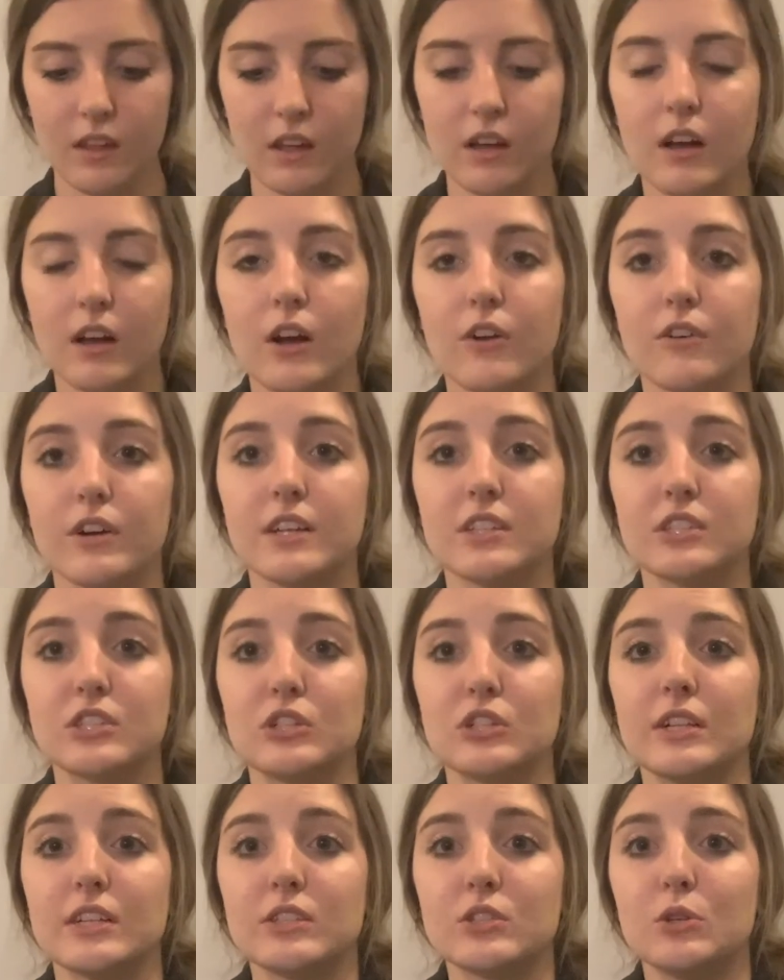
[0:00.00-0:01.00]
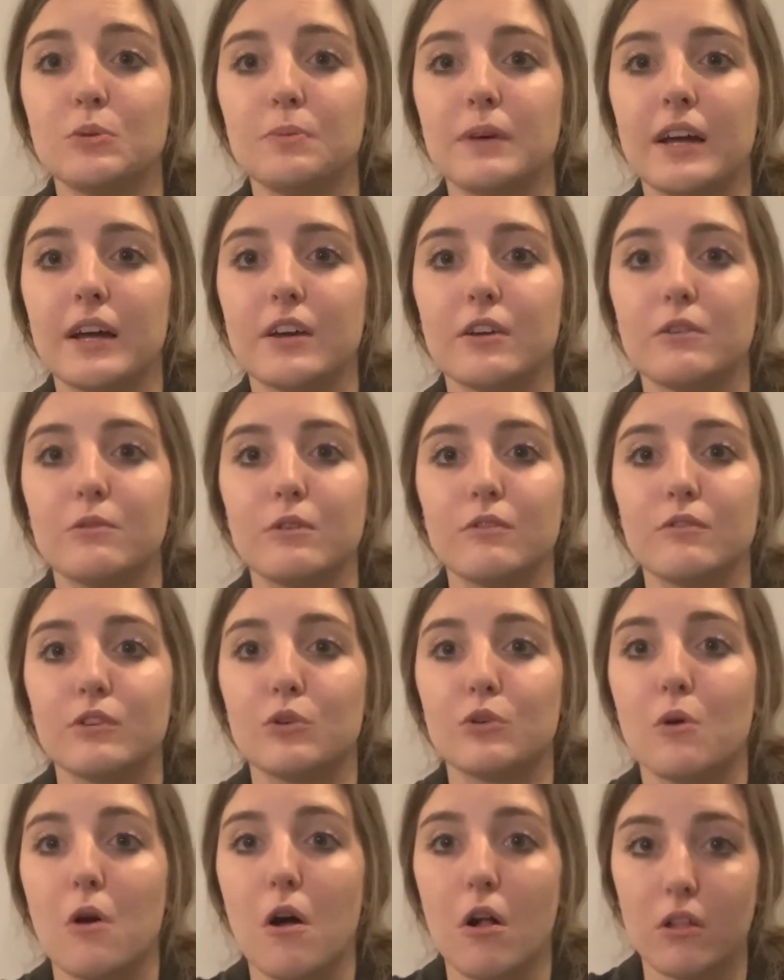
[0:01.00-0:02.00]
All right, so let's go back and review
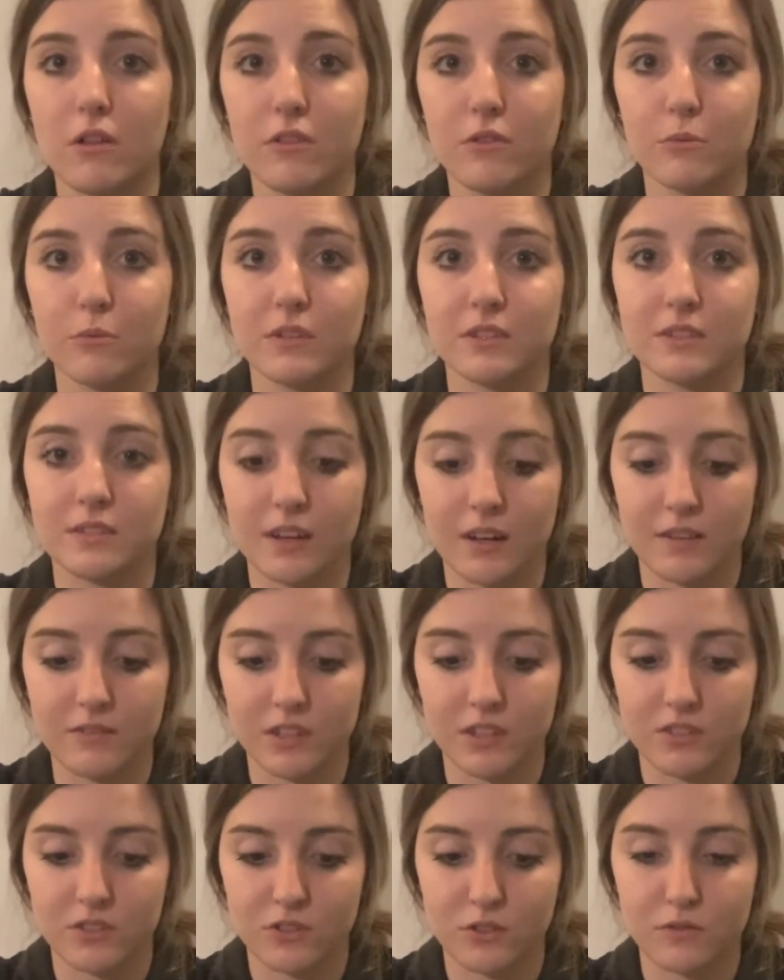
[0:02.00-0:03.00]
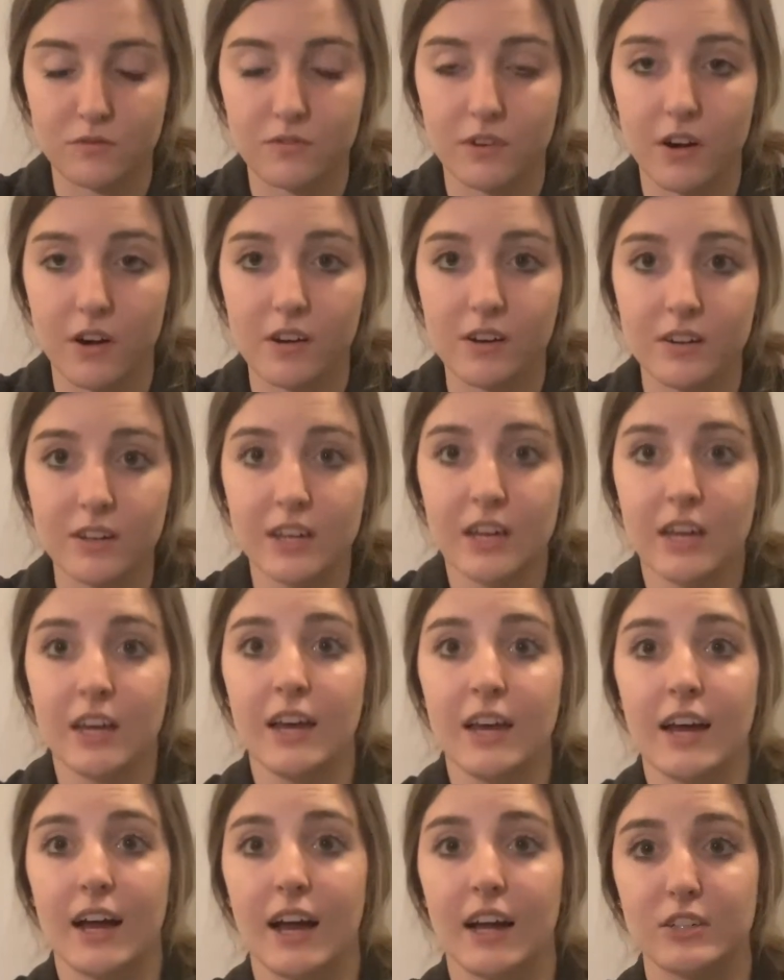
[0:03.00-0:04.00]
all of the ones that I've done so far.
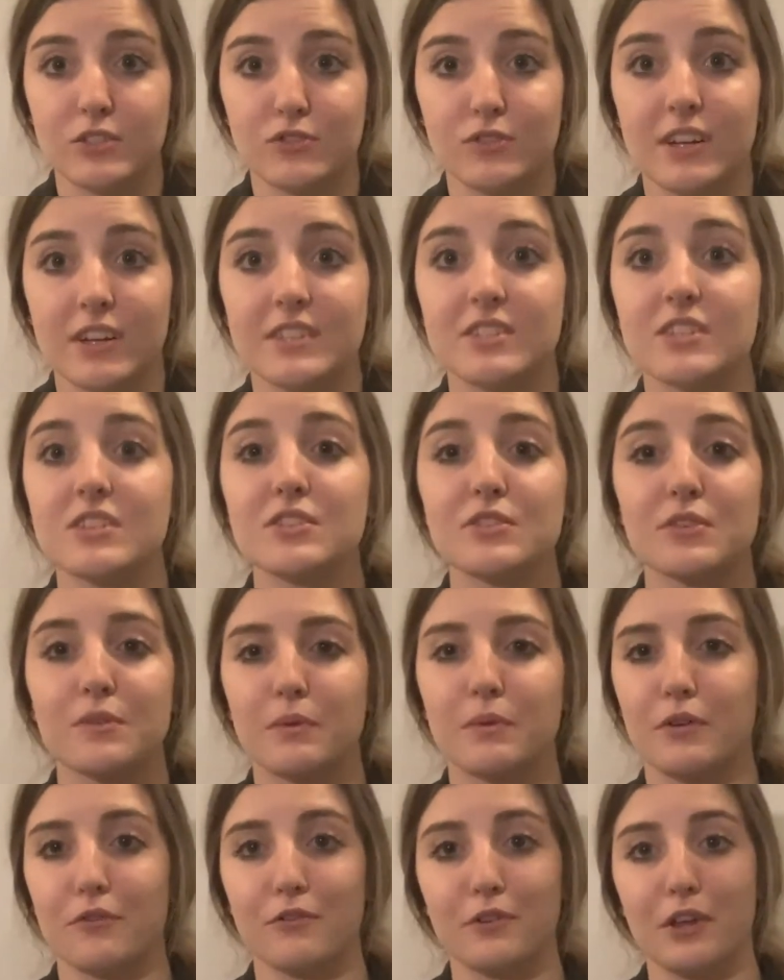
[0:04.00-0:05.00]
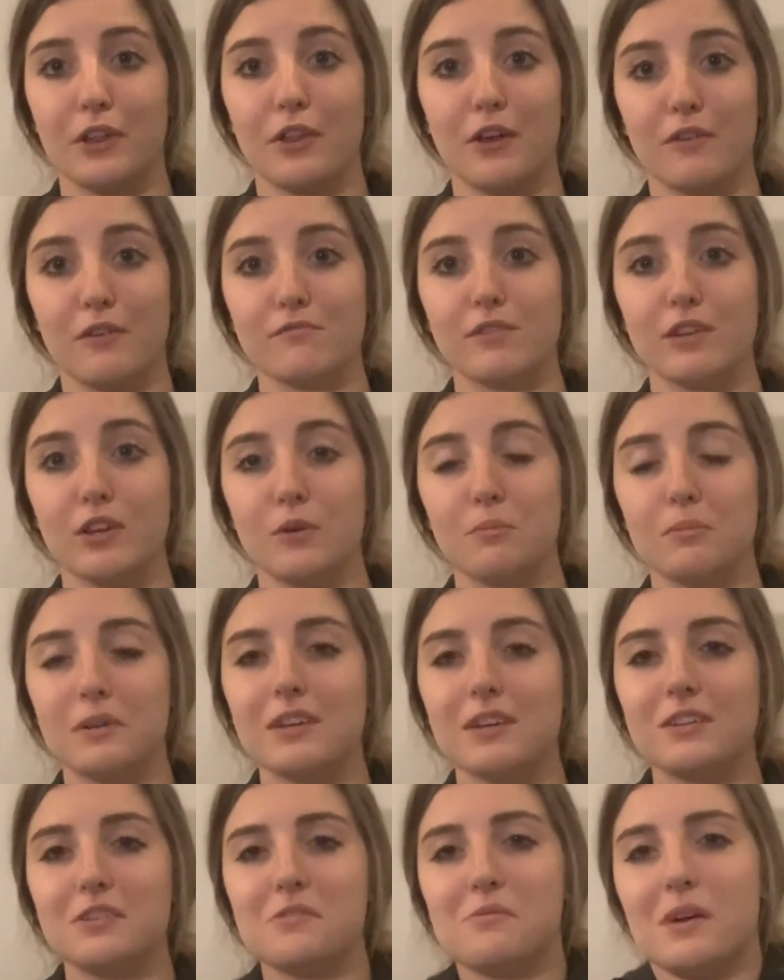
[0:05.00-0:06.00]
I just realized this is going to be a really long video, but you
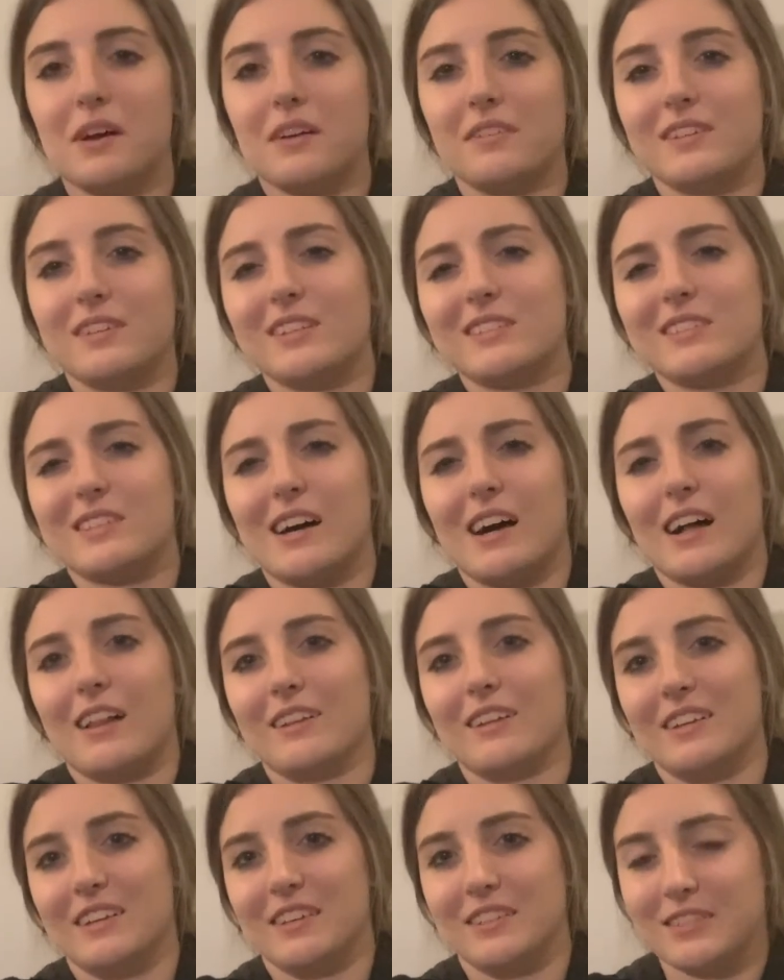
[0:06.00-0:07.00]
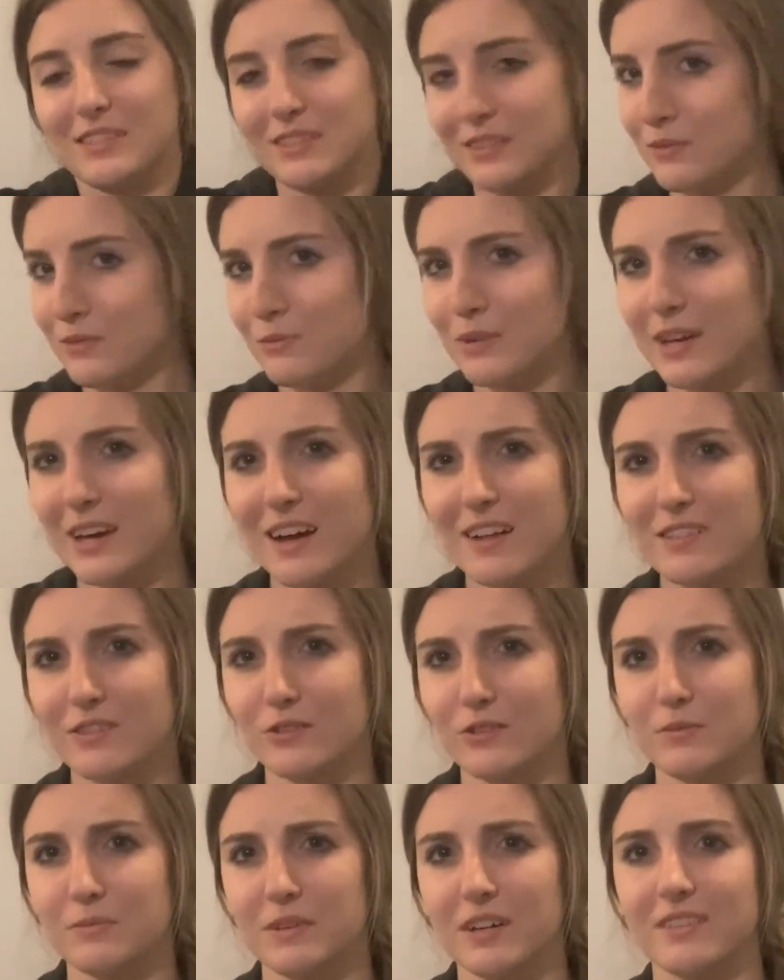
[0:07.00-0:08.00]
know what? It's the holidays. We got to learn
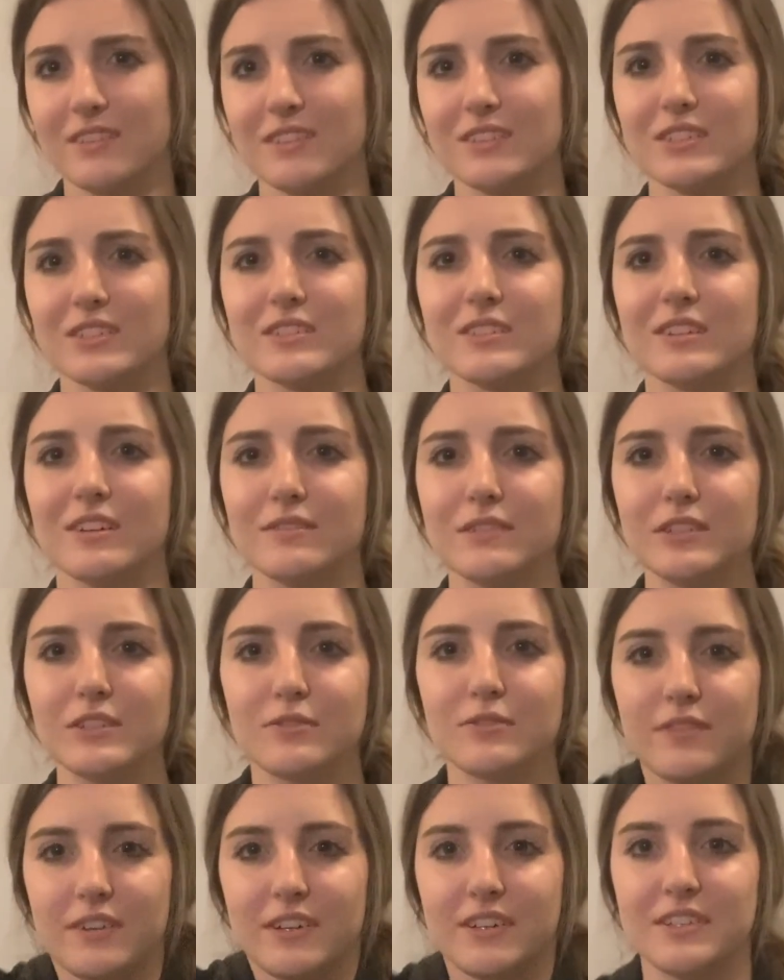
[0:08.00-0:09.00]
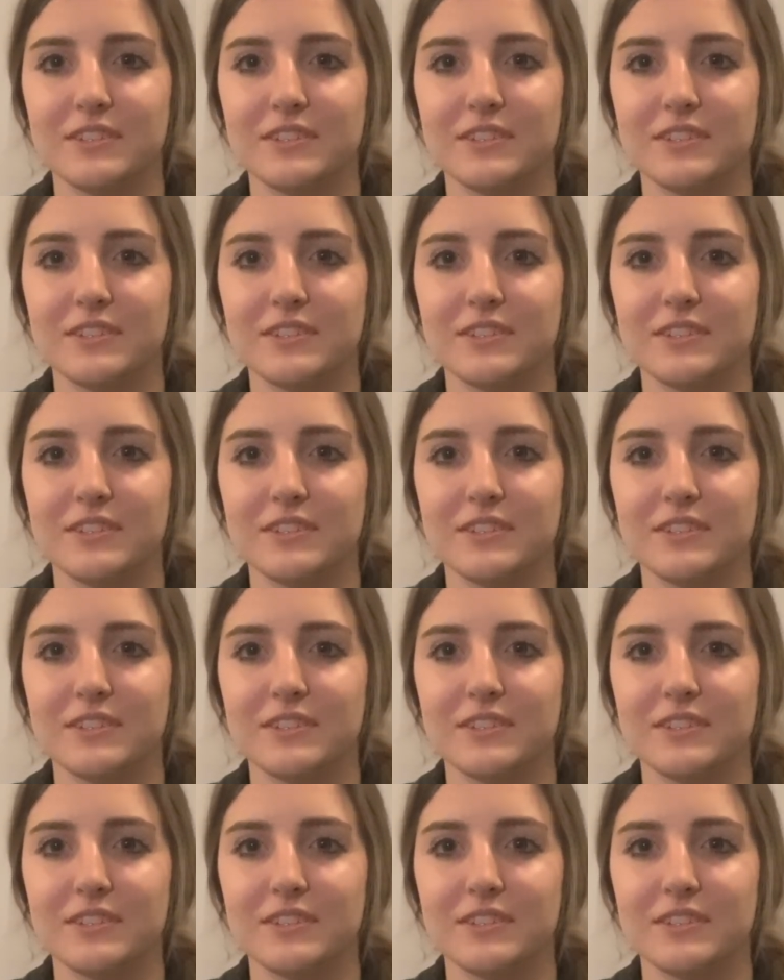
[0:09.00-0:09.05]
about this stuff. It's fun.